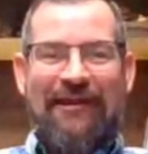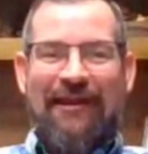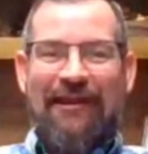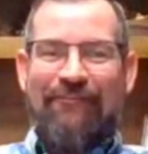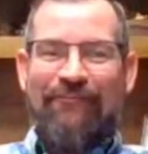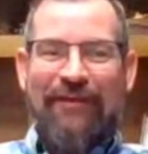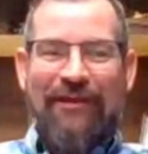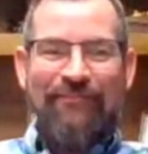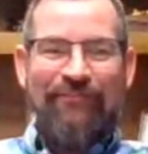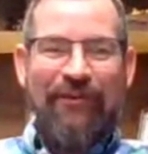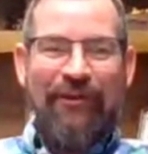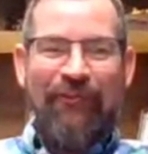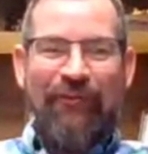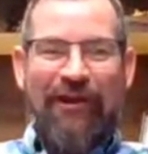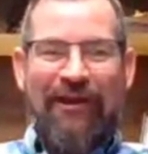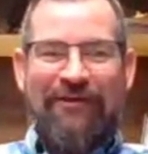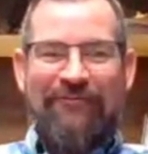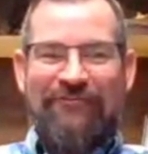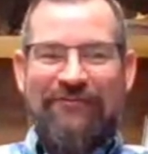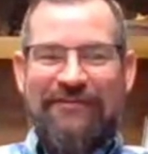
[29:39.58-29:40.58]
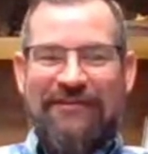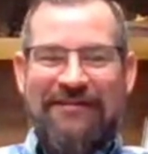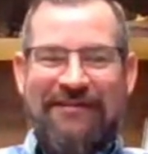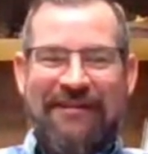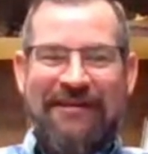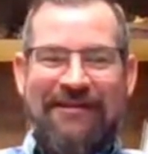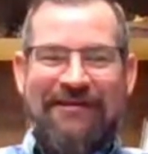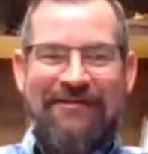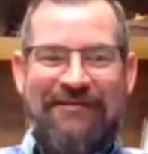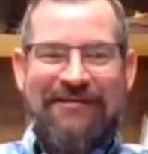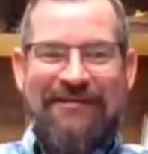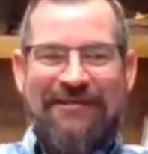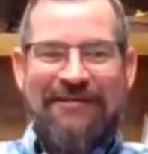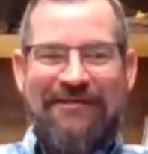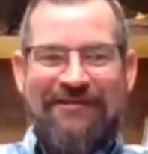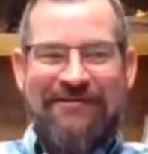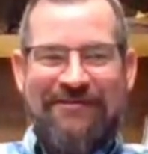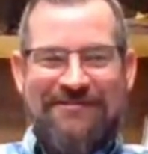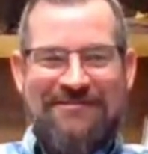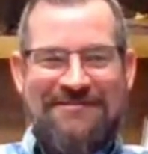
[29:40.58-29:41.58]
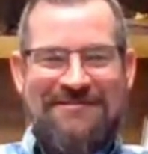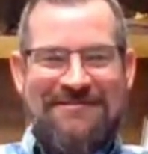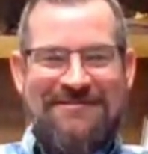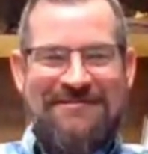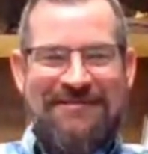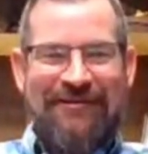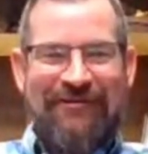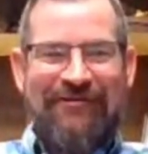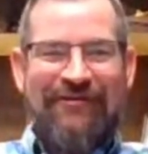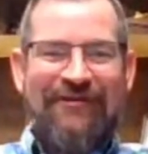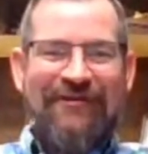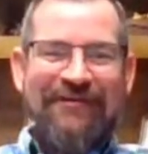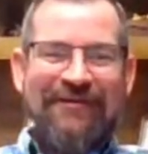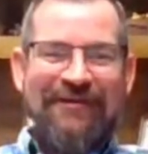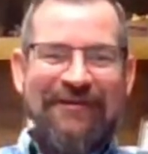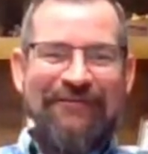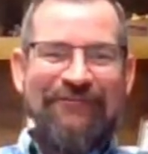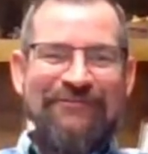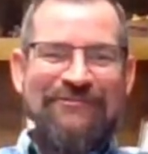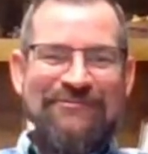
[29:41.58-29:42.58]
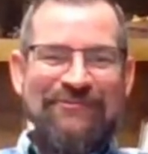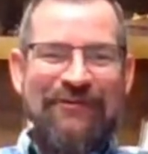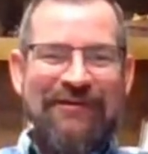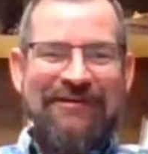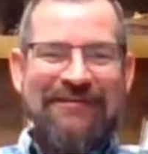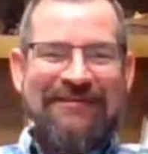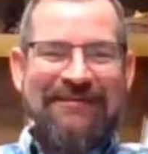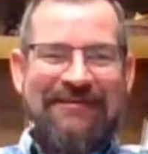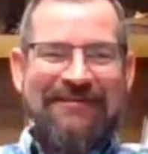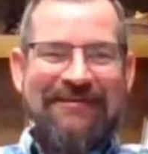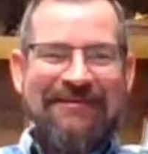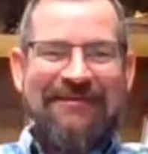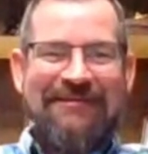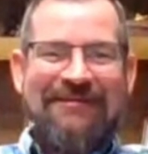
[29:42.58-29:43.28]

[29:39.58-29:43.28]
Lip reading: and I met my wife in the later years, so it was worth it.